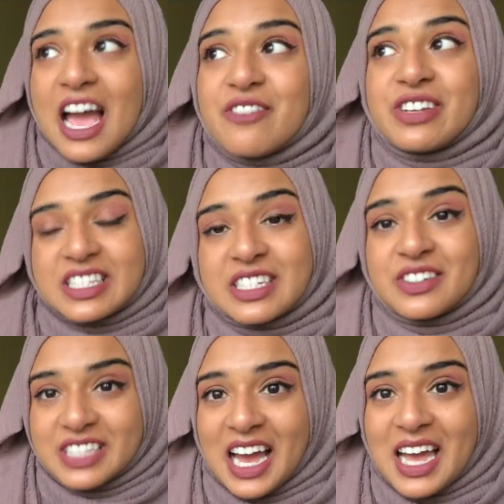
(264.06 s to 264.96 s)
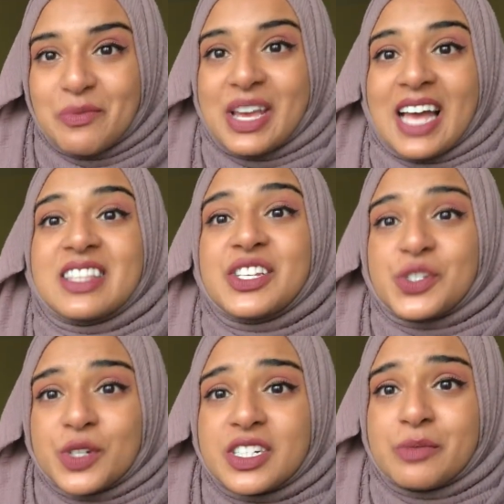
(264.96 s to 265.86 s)
every single time we had these
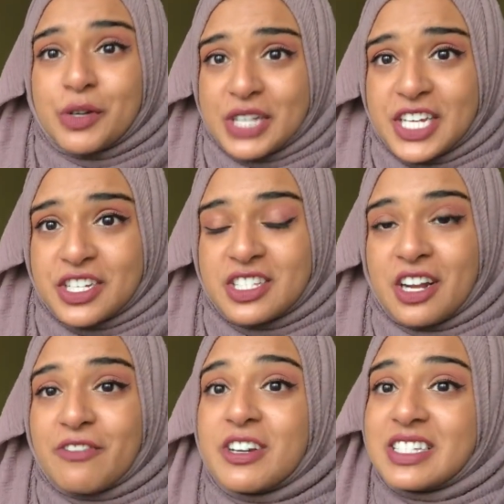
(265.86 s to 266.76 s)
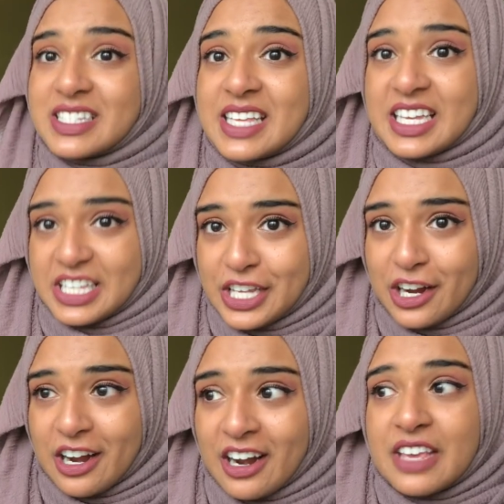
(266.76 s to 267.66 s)
short-term rotations in our first and second
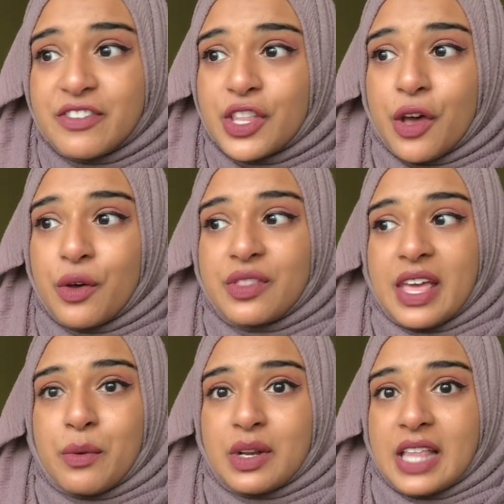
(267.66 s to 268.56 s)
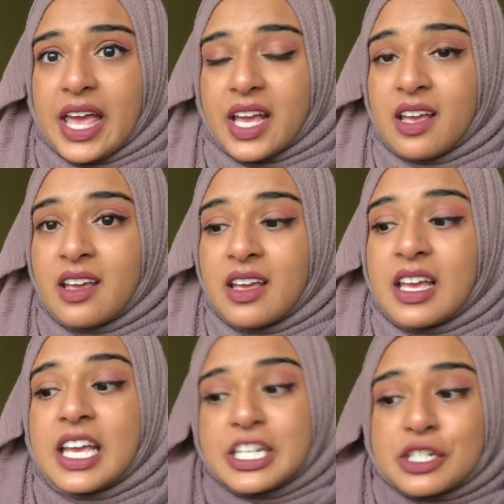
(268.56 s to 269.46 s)
year, even though they were
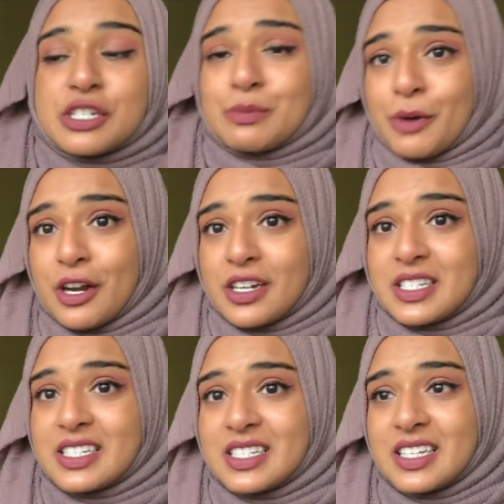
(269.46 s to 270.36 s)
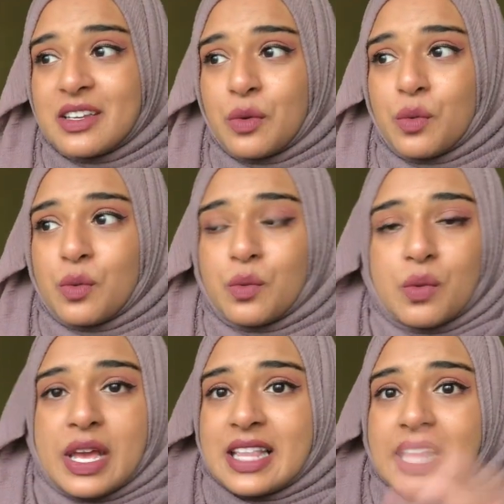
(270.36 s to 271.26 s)
interspersed
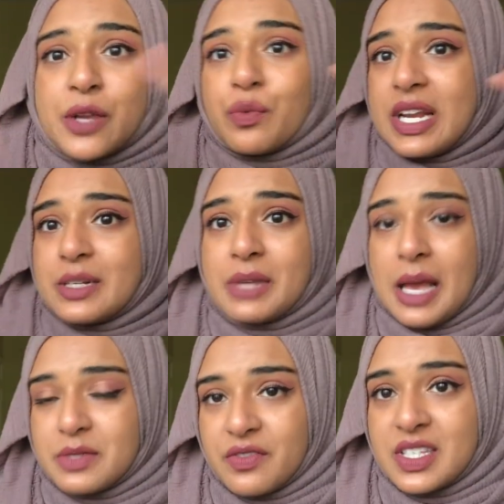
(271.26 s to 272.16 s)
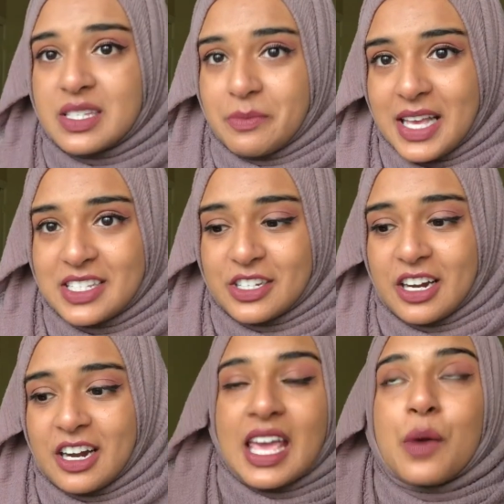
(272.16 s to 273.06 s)
at random times of the
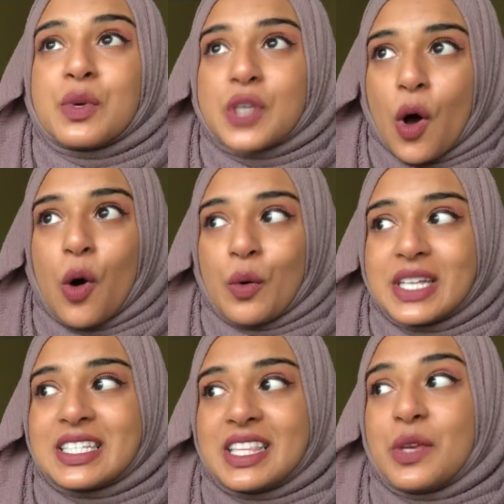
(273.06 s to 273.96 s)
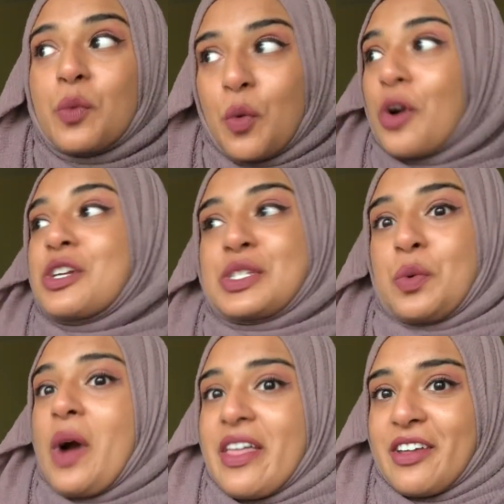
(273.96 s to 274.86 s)
semester, it was always the
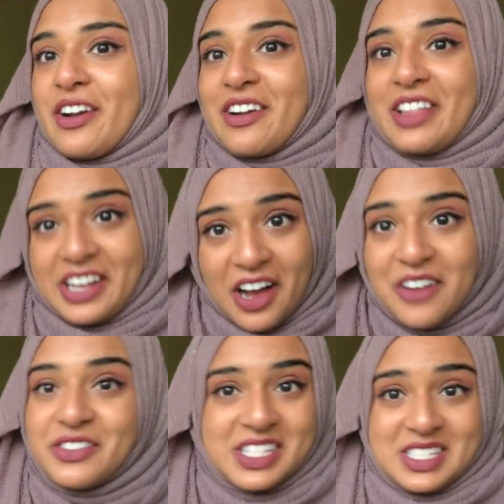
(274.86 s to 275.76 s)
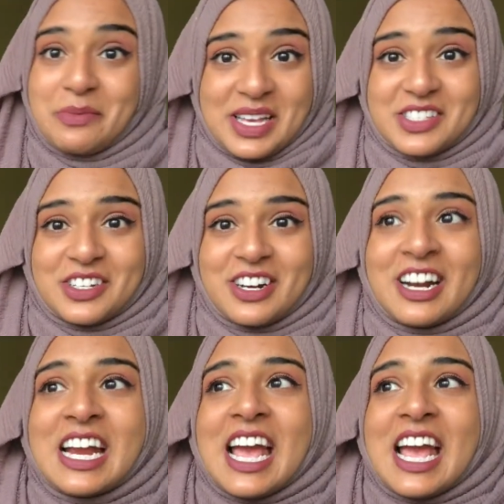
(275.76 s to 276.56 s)
worst weather of the semester.